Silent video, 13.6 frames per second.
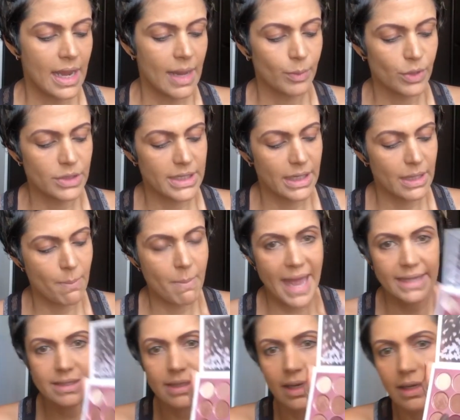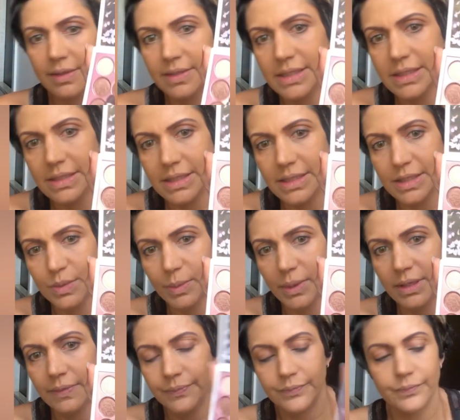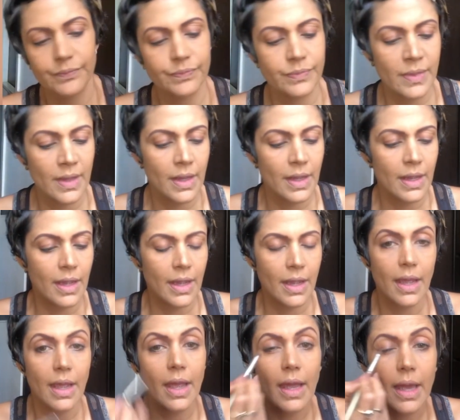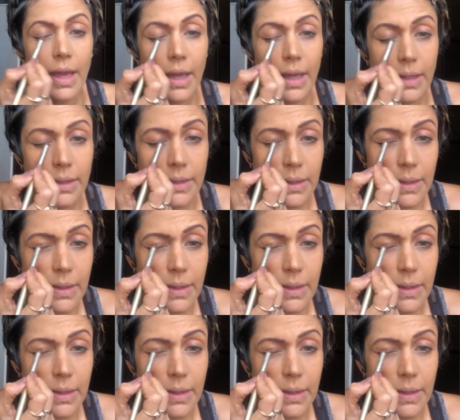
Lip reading: I'm going to take a matte color, this one, and